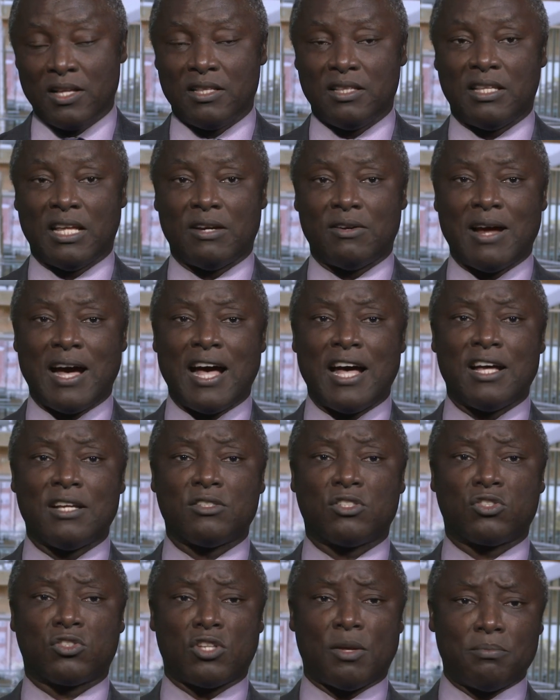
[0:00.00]
There are
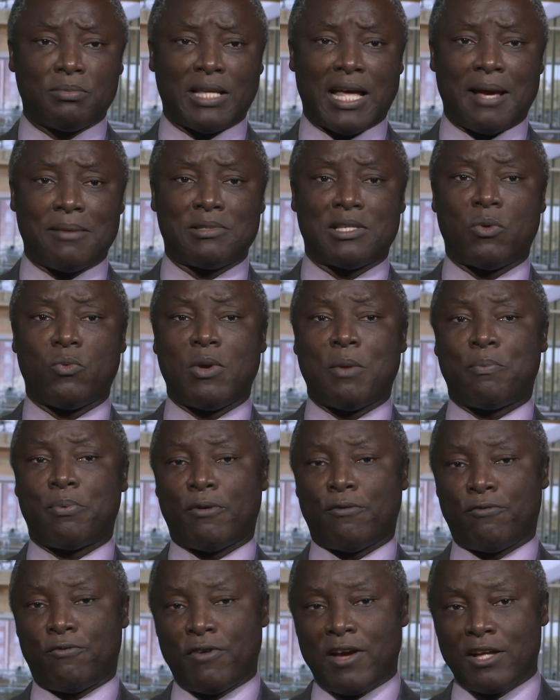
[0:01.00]
sometimes that we
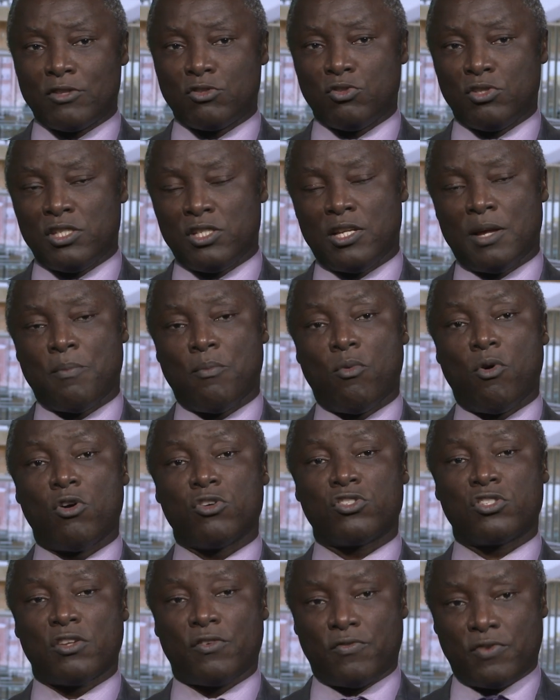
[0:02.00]
prefer to do the more
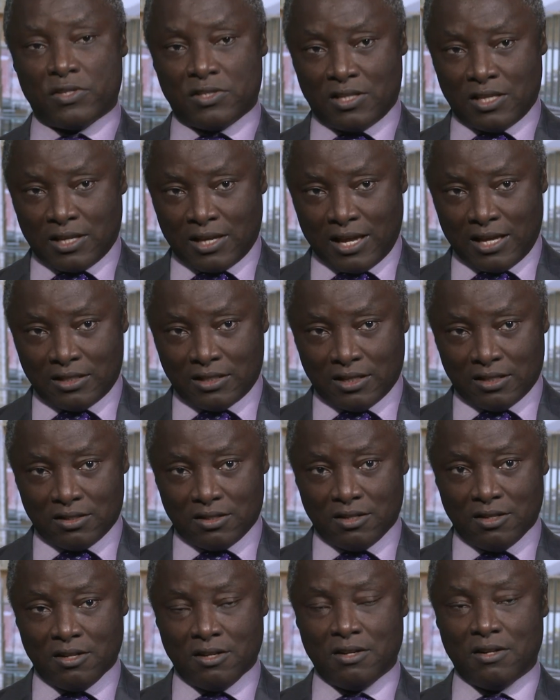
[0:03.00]
sophisticated
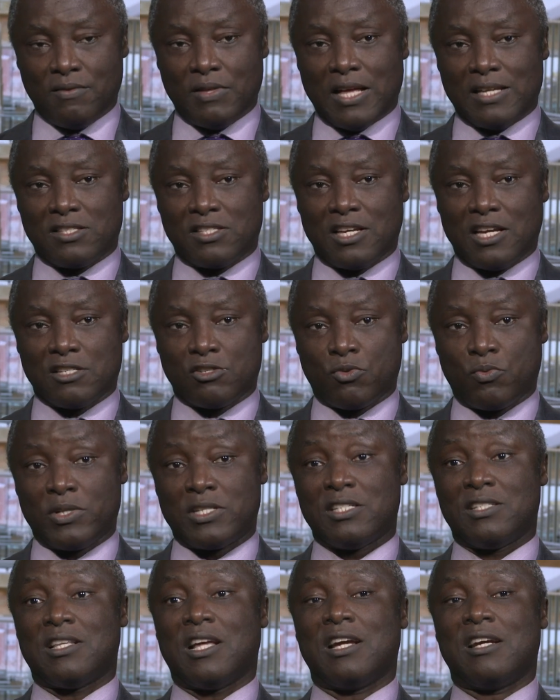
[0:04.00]
uh, surgery,
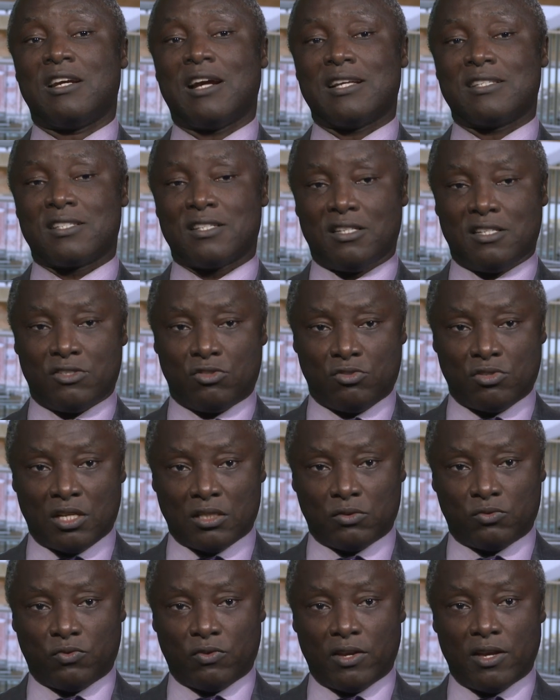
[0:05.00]
which is the gracilis
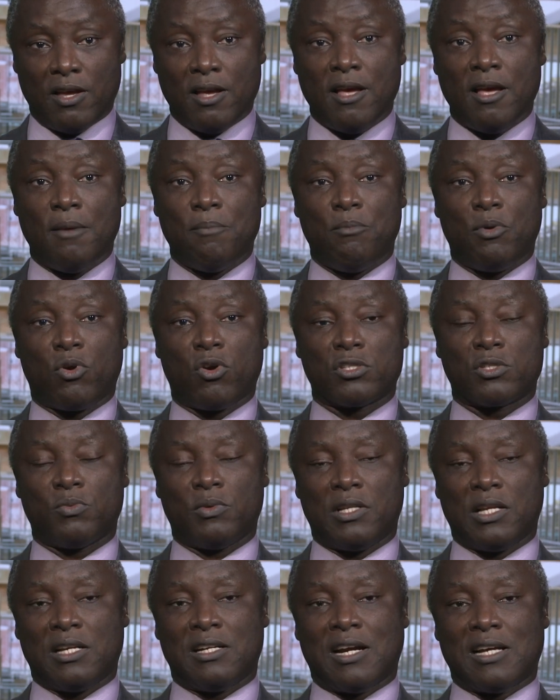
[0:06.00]
transfer, because
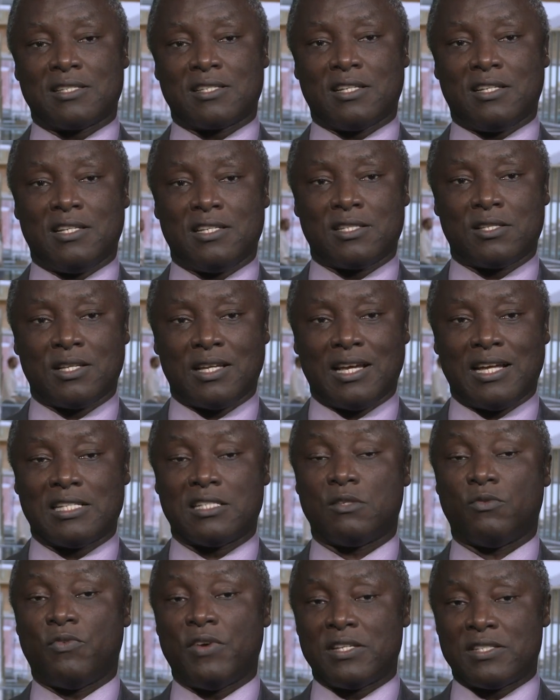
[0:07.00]
with the gracilis,
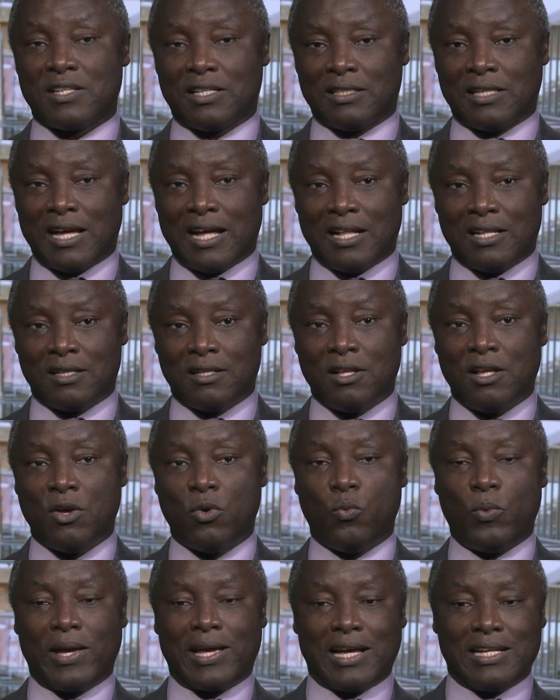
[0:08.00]
it's versatile.
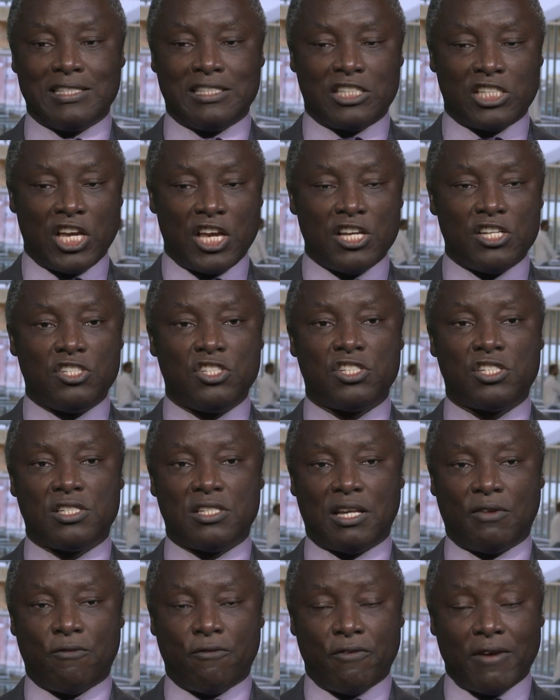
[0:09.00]
We can change
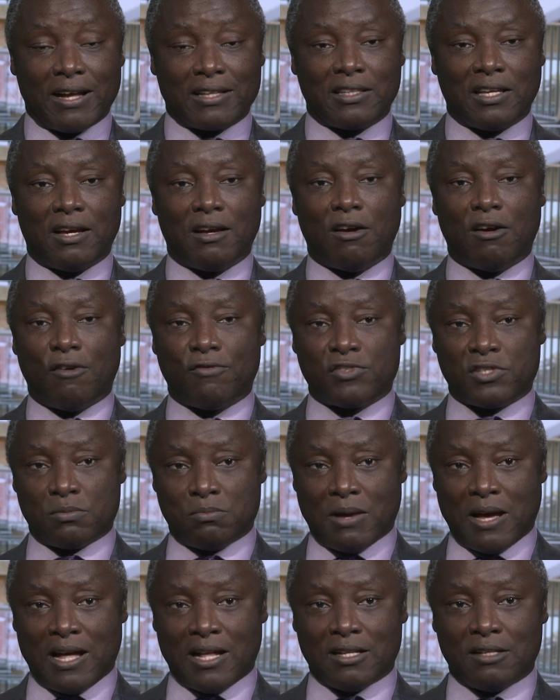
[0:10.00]
the vector of
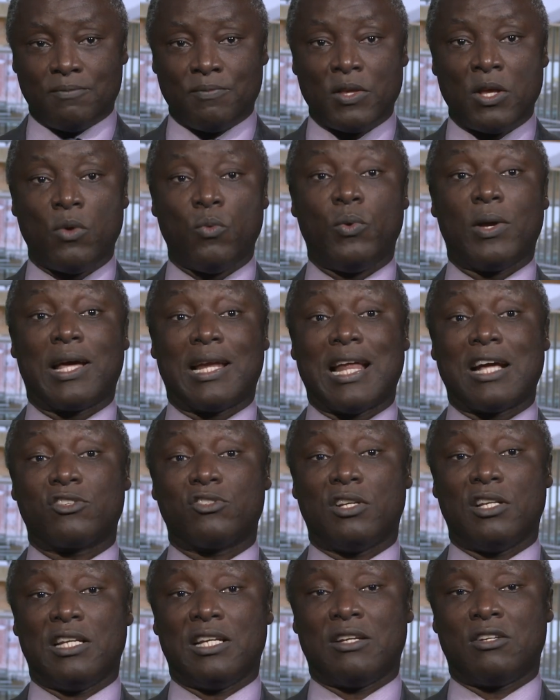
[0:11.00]
smile. We can
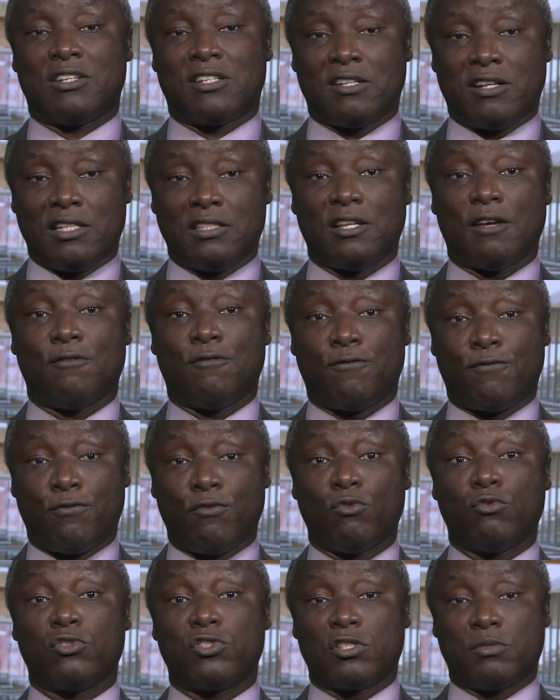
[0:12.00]
actually create a
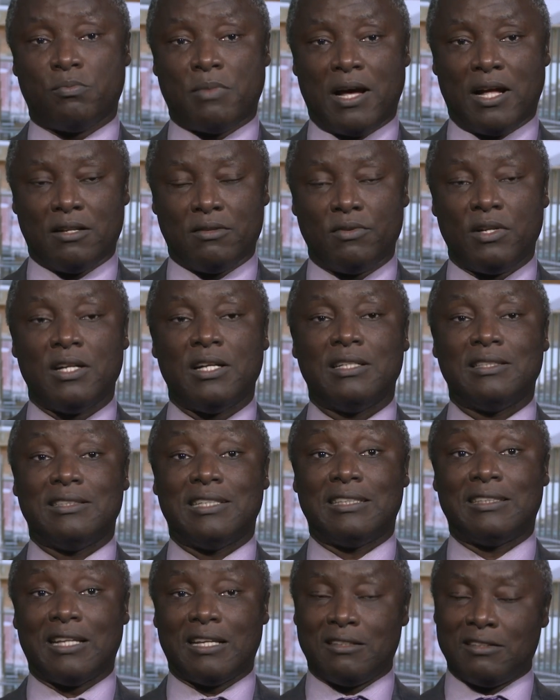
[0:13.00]
full smile
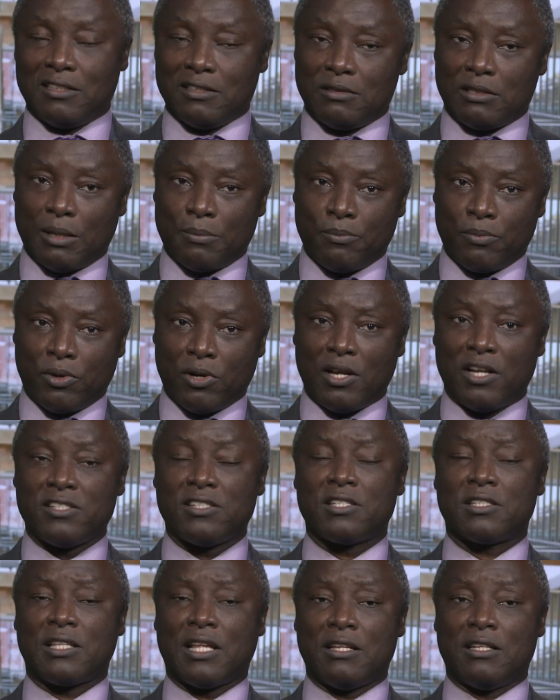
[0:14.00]
the ten
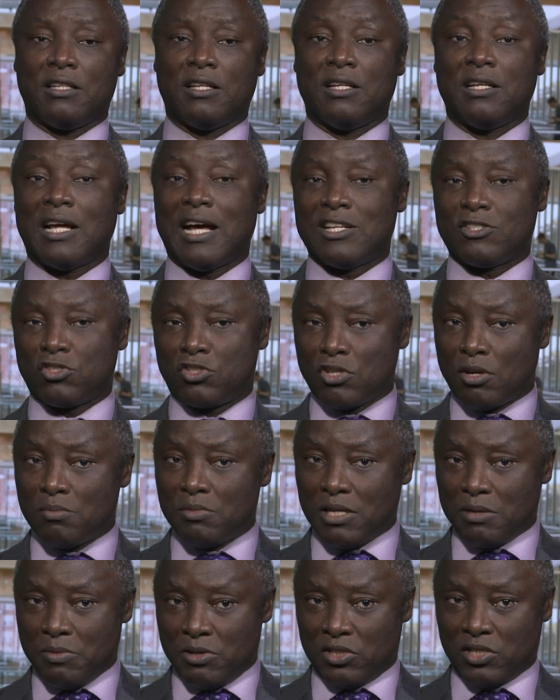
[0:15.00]
tendon has
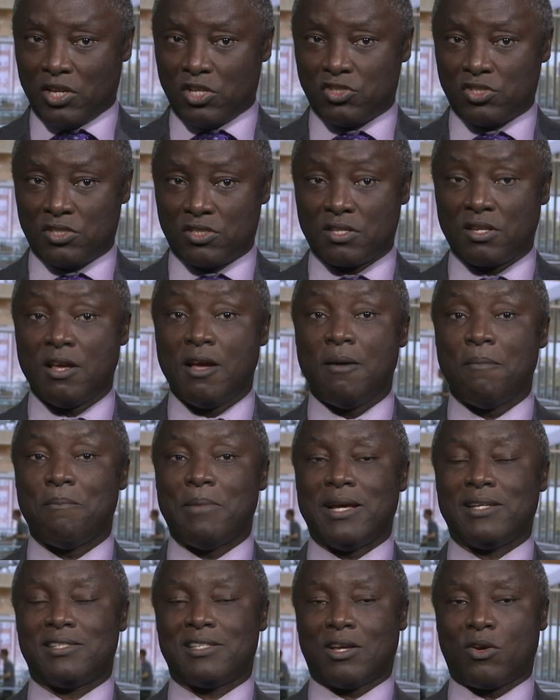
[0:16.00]
some limitations,
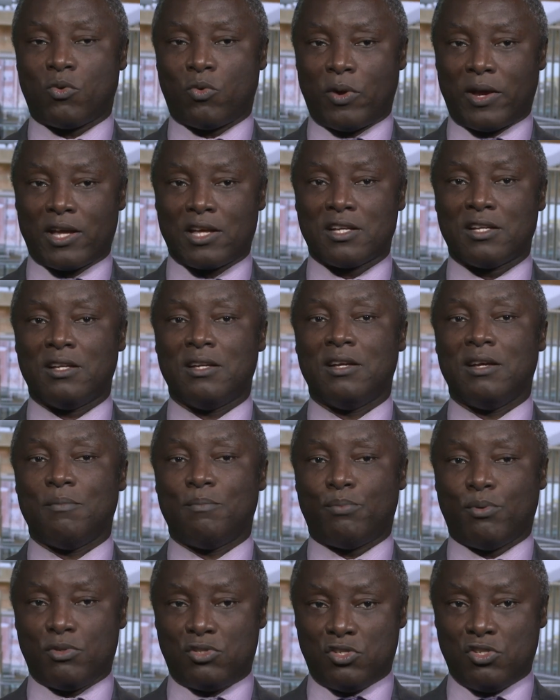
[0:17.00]
but it's a quick
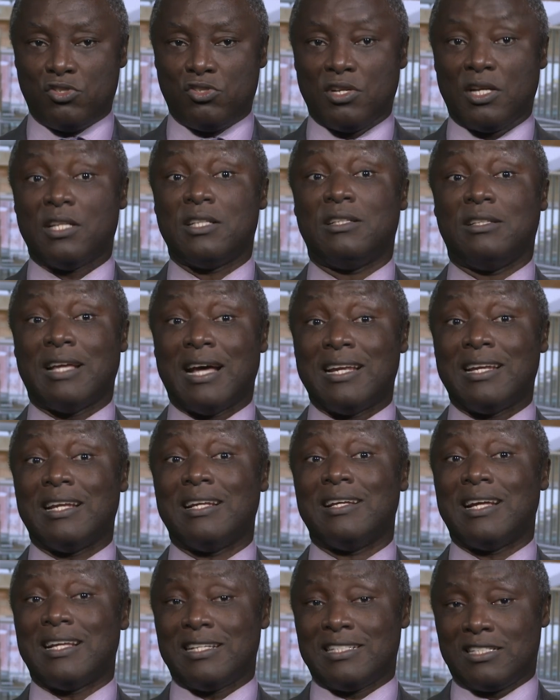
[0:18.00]
procedure that
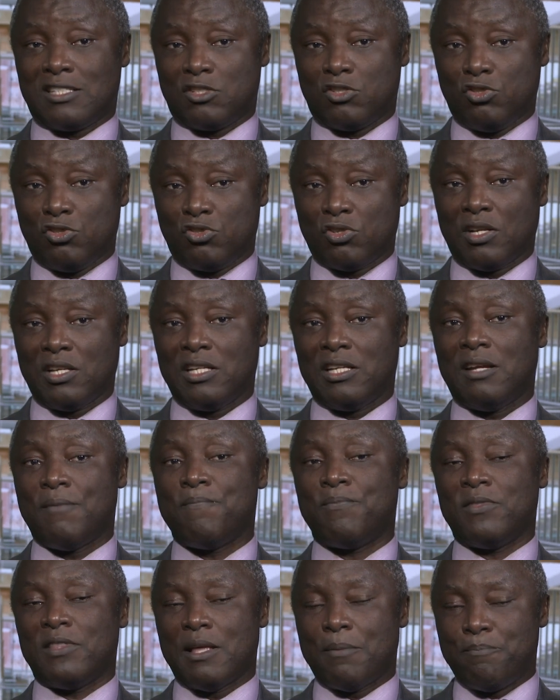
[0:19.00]
is usually
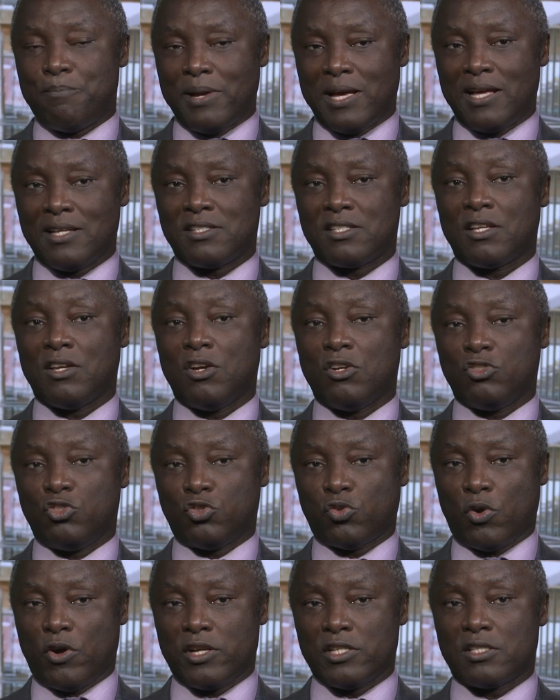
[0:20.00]
the best
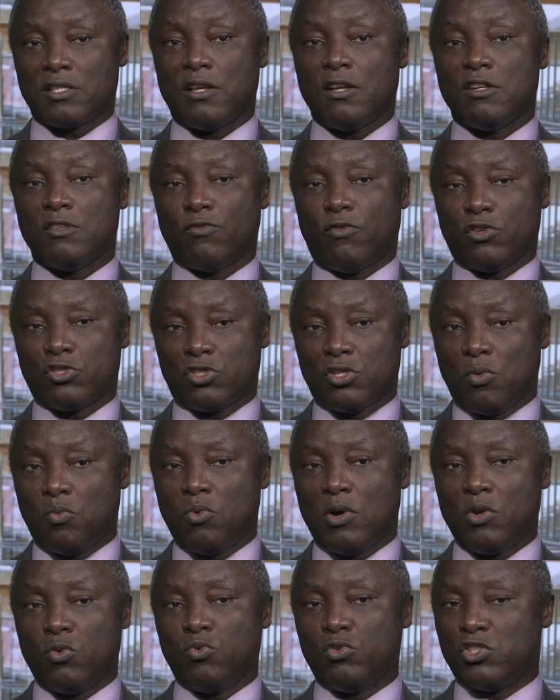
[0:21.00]
choice for
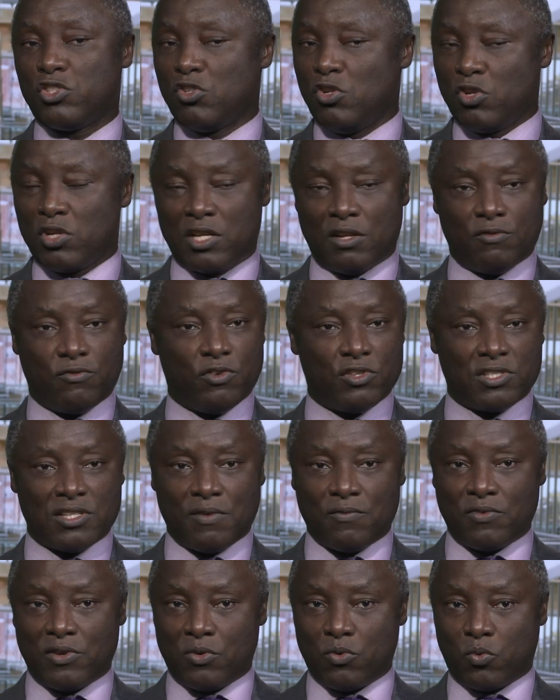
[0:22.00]
someone who is looking for
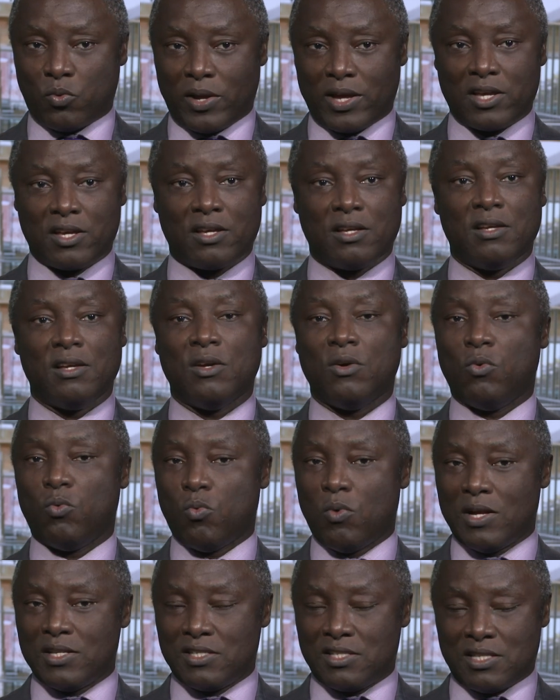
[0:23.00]
something quick,
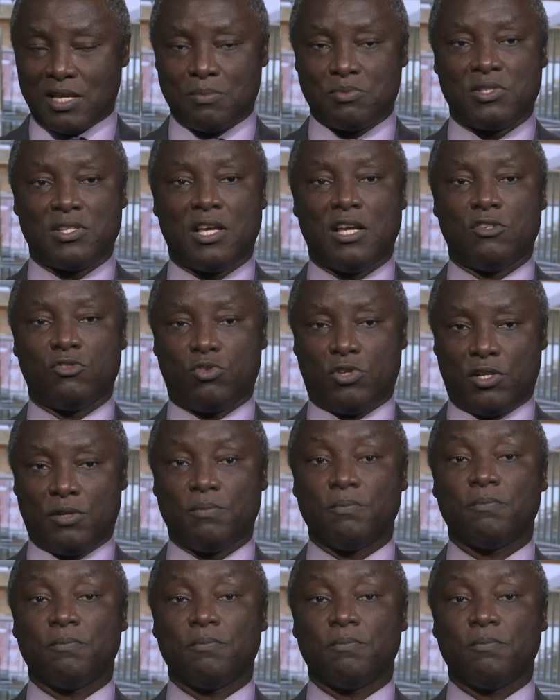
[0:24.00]
one-step surgery.